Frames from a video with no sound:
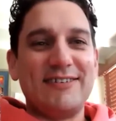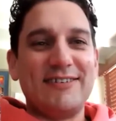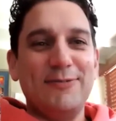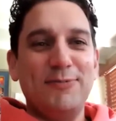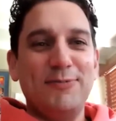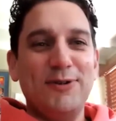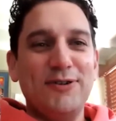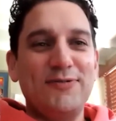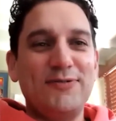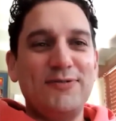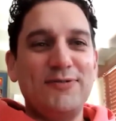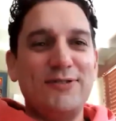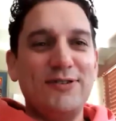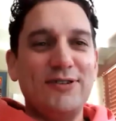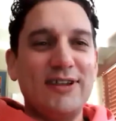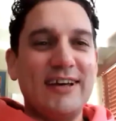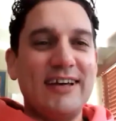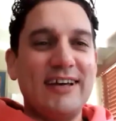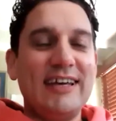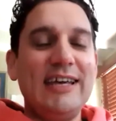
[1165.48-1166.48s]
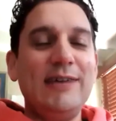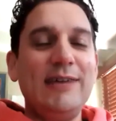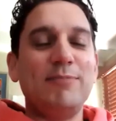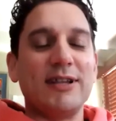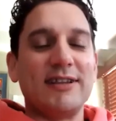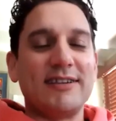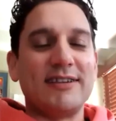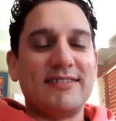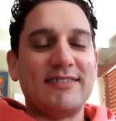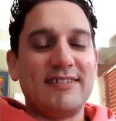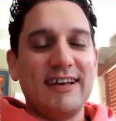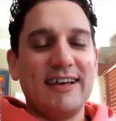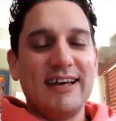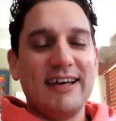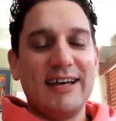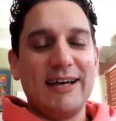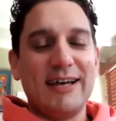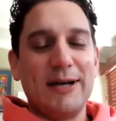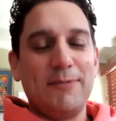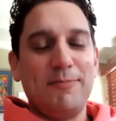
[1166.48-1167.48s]
move to the
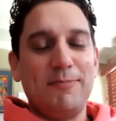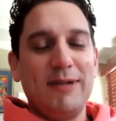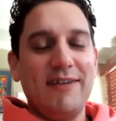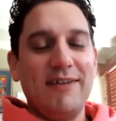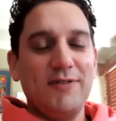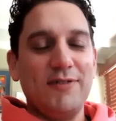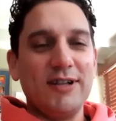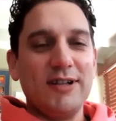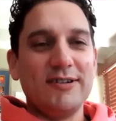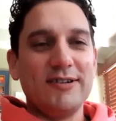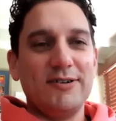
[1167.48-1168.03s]
EBIT level